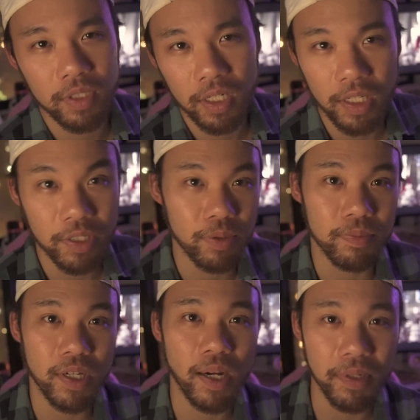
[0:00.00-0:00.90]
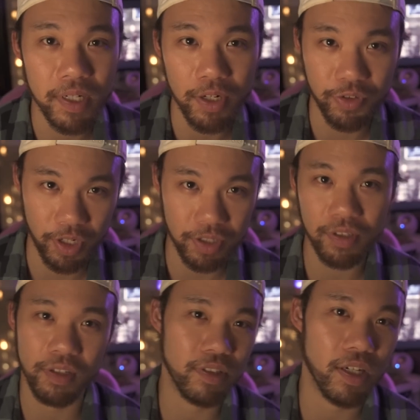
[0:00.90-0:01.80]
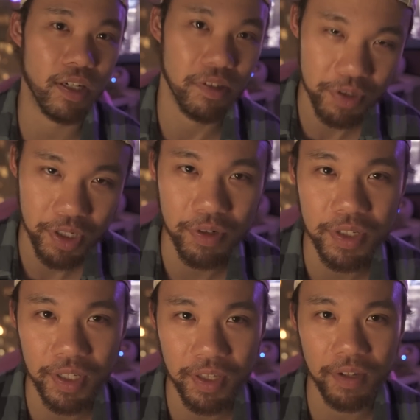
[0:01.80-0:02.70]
I need some time to digest the entire series, I think,